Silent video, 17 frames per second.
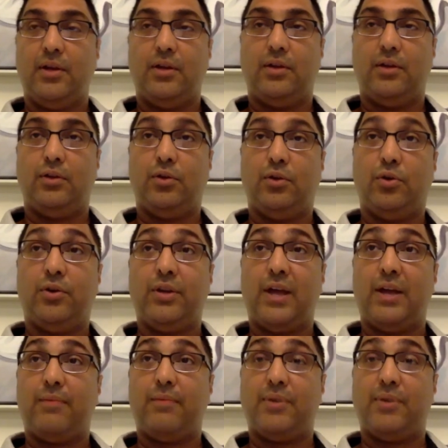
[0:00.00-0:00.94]
learn
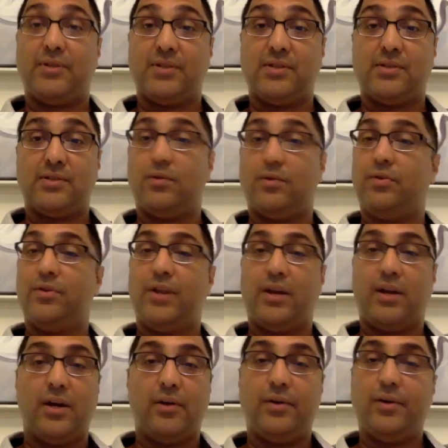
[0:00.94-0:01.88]
that business, learn that
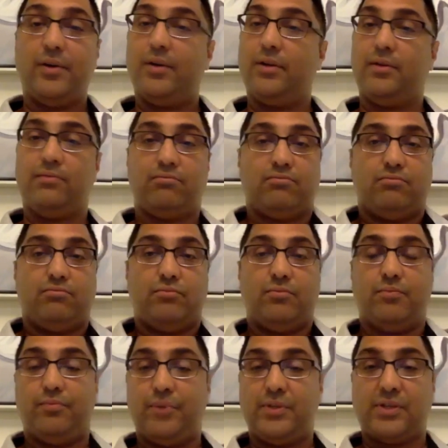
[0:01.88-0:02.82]
area and
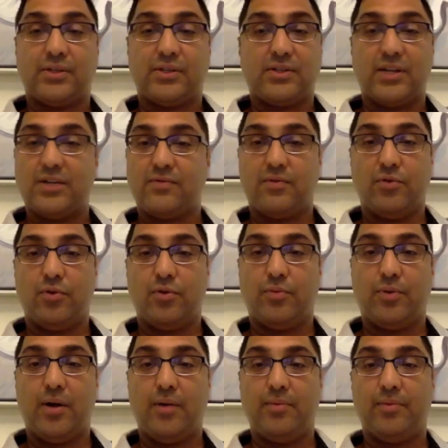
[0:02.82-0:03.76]
be successful, no
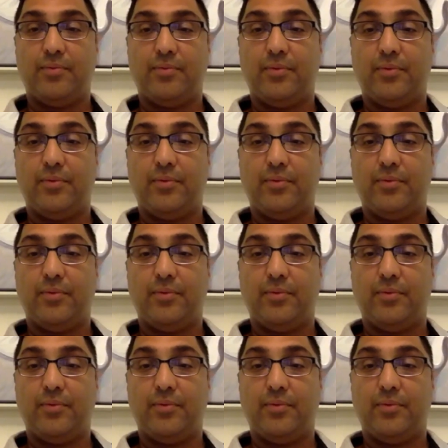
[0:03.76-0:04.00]
problem.